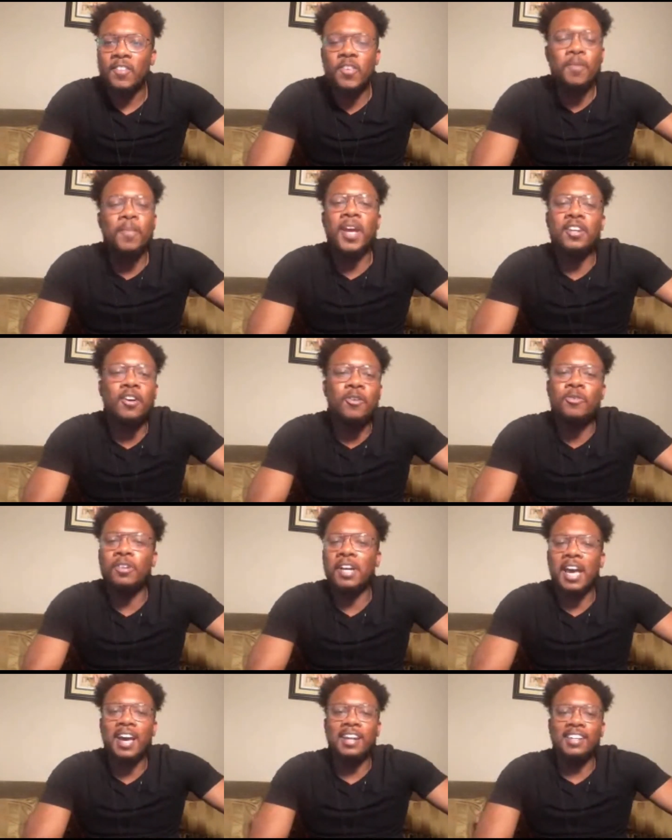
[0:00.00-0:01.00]
You may
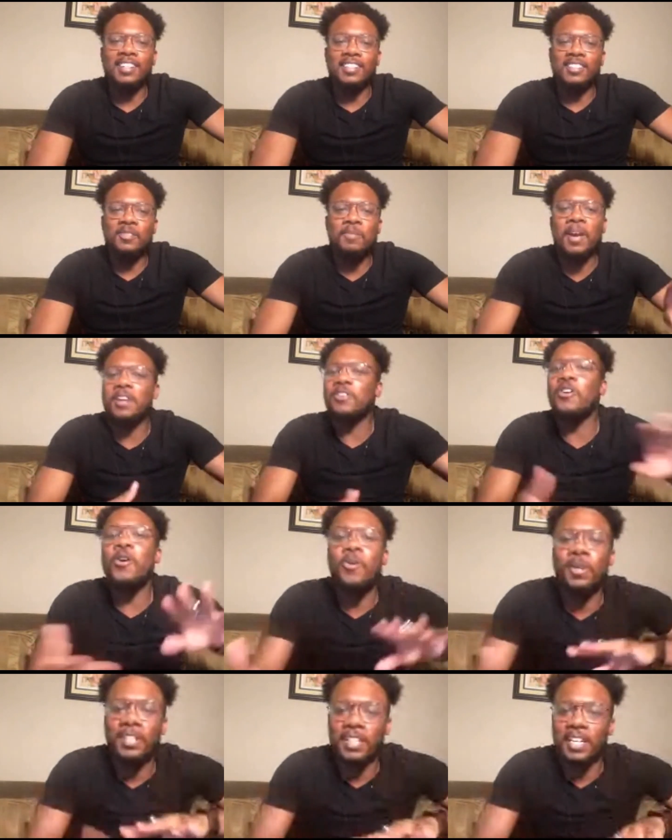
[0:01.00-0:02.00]
know what love is,
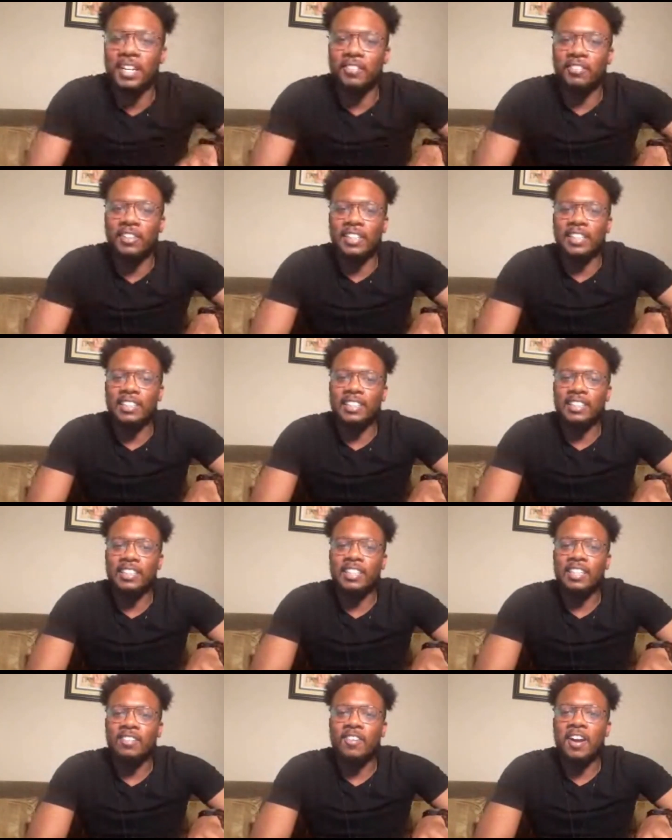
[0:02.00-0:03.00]
right?
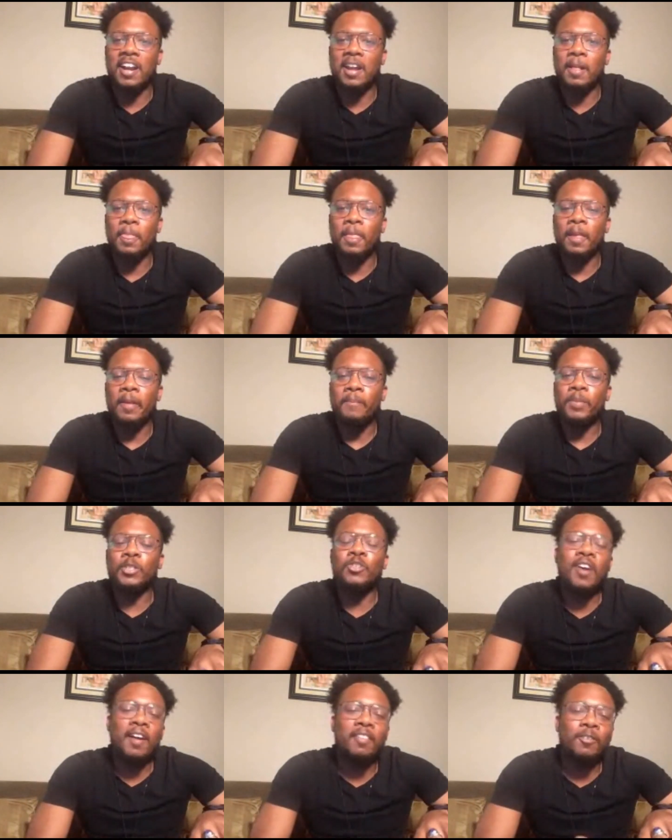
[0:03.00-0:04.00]
But you have the wrong
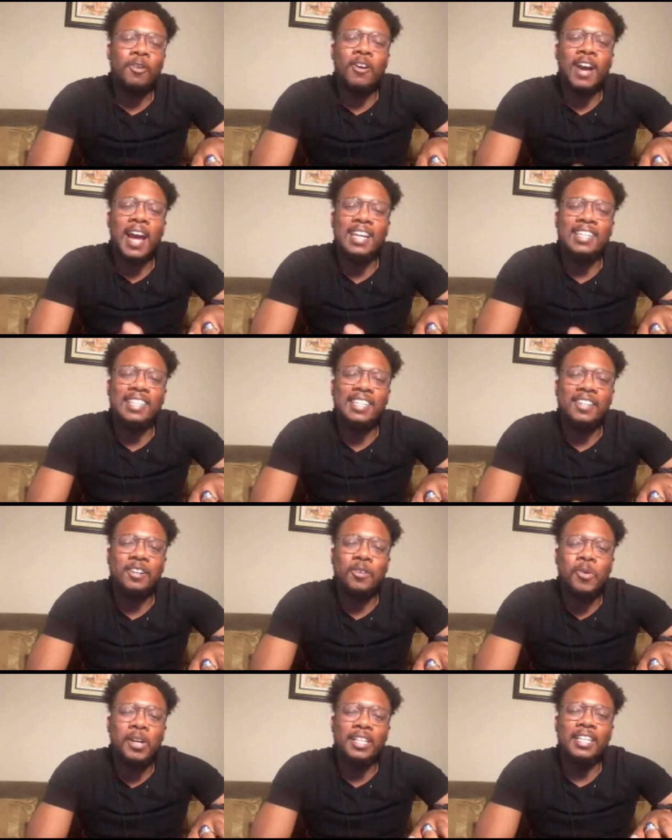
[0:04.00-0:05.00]
idea of what
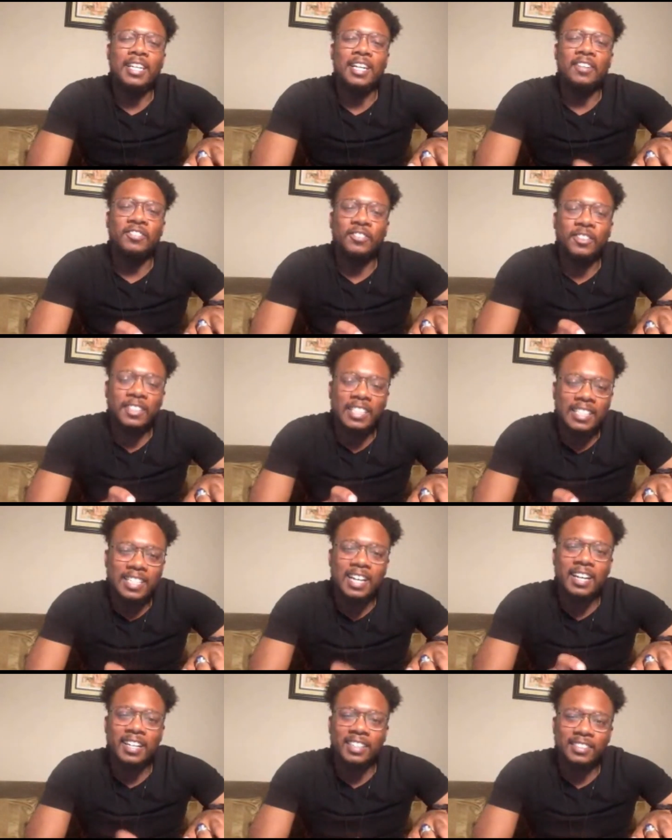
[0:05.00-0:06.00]
love
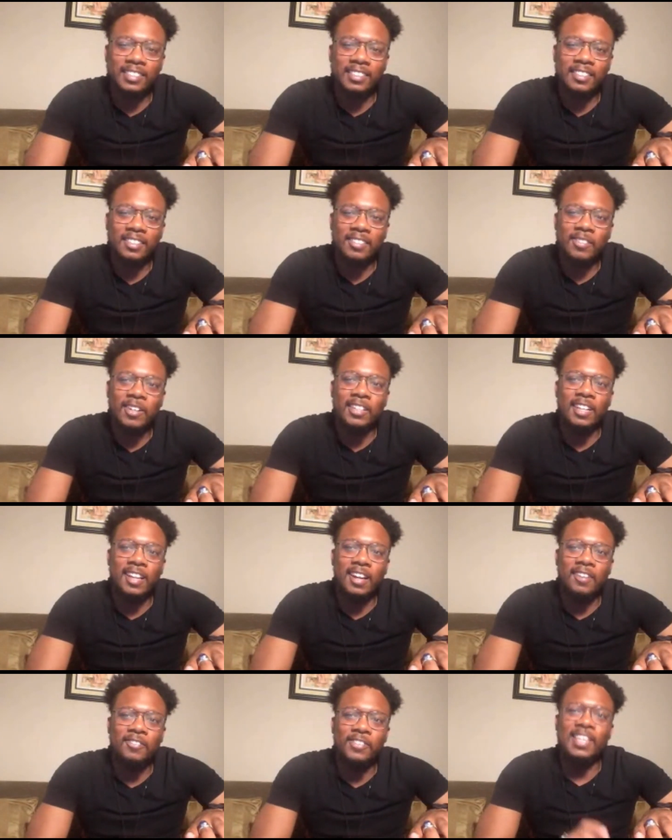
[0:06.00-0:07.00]
does, what love
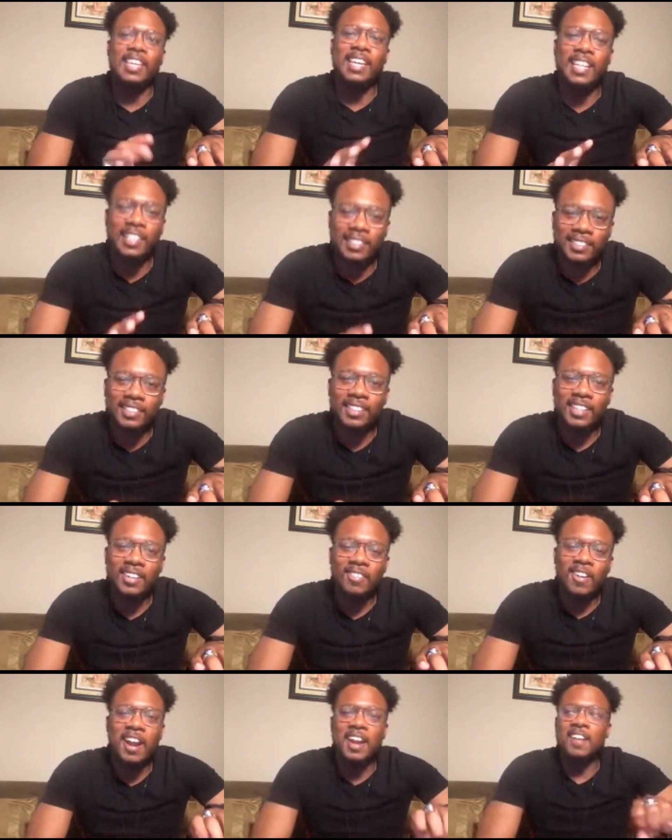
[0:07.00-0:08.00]
is,
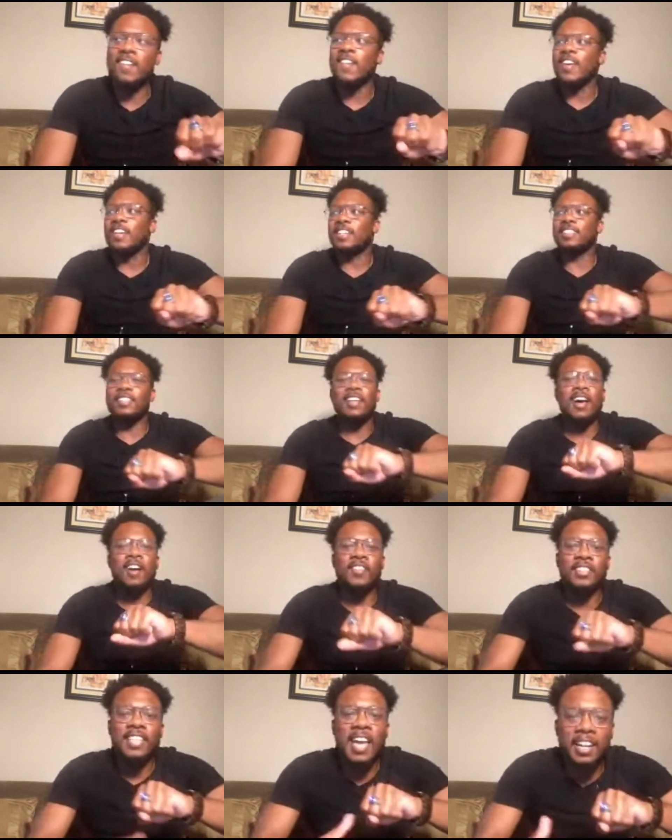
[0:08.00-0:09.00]
right? Because love is
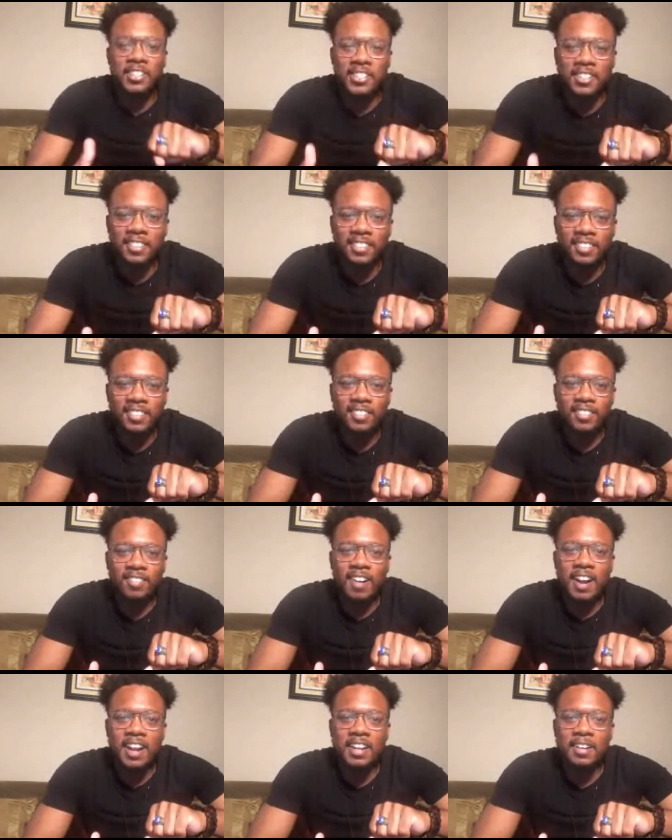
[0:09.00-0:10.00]
action,
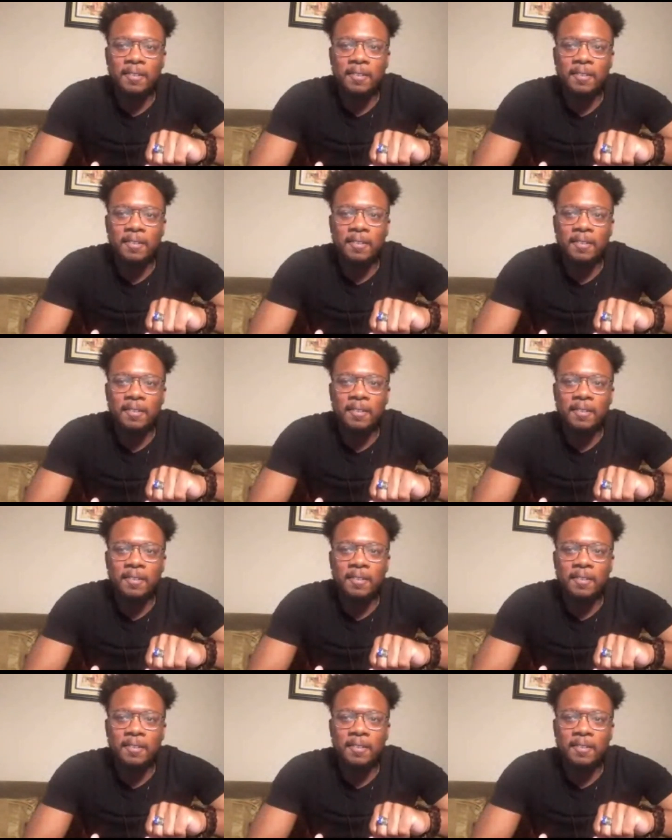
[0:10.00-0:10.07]
right?